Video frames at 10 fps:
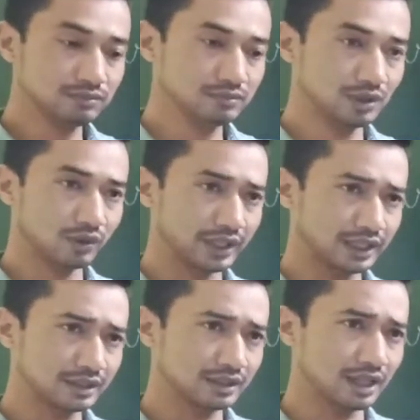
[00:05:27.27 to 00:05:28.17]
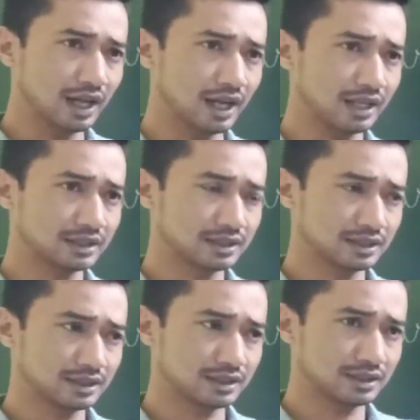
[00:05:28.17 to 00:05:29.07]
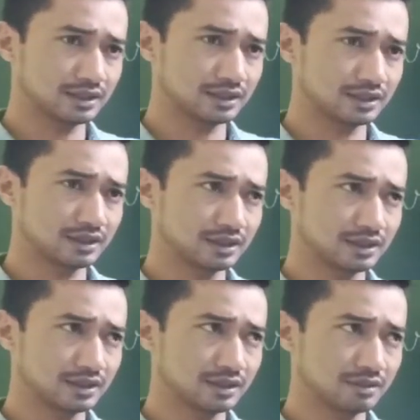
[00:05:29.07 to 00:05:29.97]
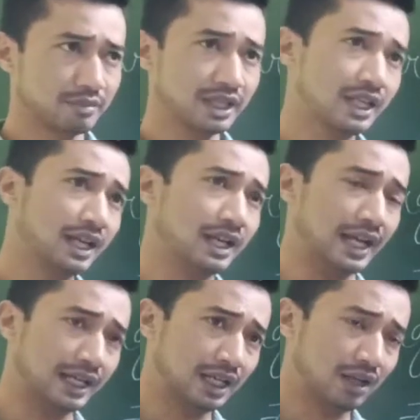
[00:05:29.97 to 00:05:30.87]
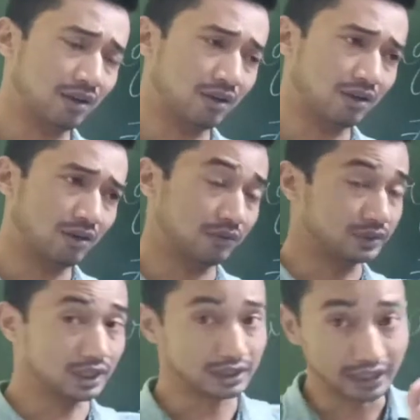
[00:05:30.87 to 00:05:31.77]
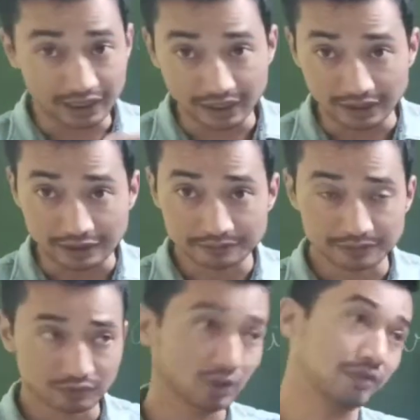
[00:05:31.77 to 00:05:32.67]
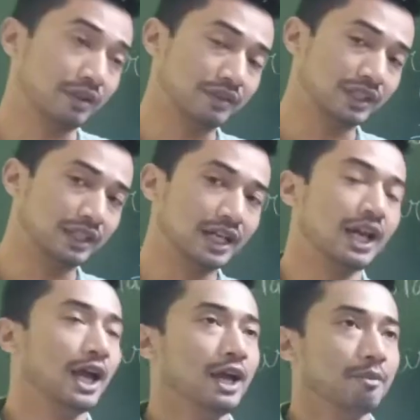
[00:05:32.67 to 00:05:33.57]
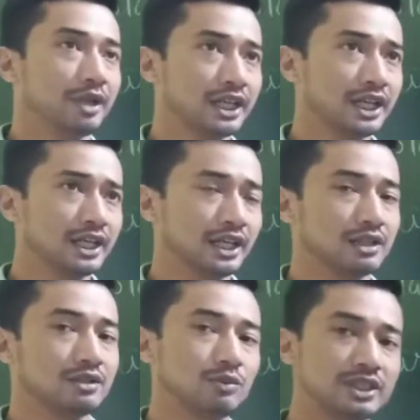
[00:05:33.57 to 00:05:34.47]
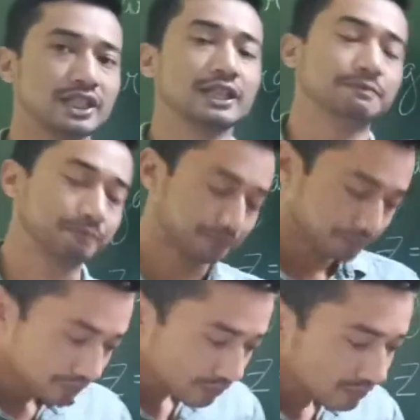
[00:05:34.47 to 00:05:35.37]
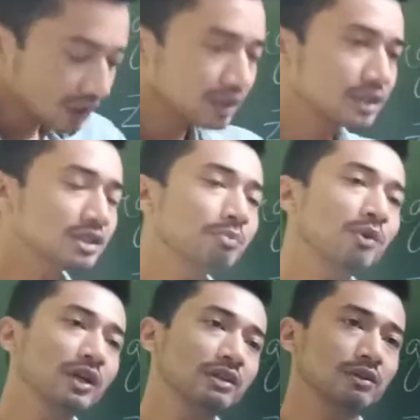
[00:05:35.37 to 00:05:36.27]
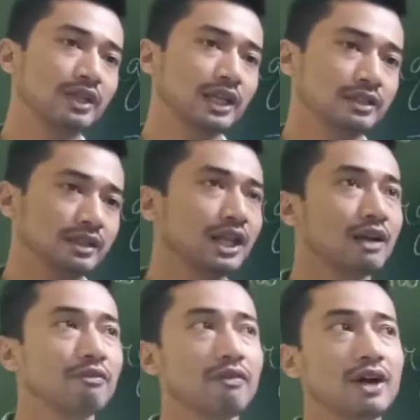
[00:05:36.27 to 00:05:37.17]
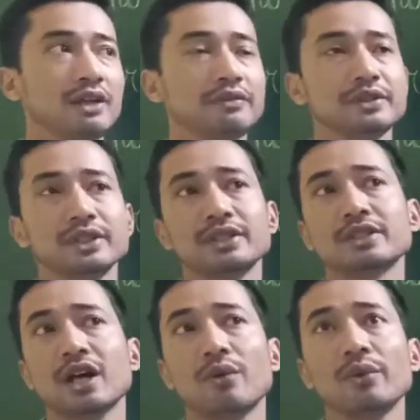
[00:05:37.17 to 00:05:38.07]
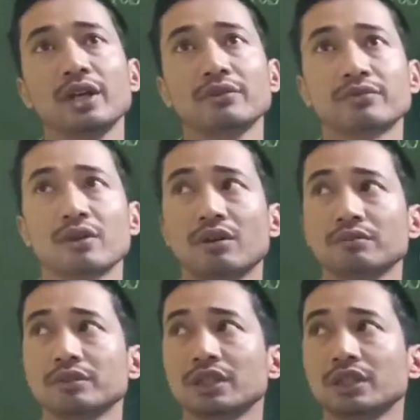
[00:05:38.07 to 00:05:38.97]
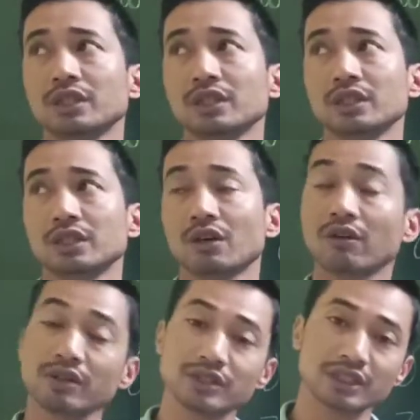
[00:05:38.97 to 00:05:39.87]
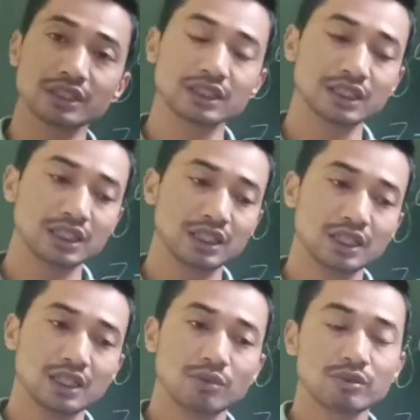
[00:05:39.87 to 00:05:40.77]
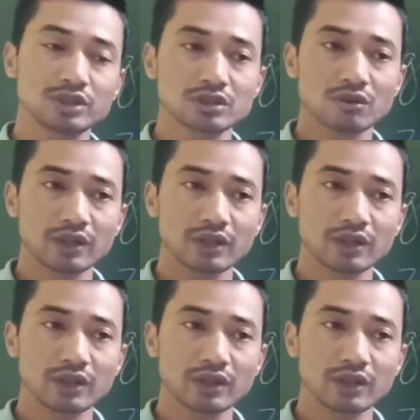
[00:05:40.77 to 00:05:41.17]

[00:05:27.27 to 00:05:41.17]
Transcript: located at making an angle of 30 degree, 45 degree, making an angle once again. There is a point located at 5 units away from the origin, which is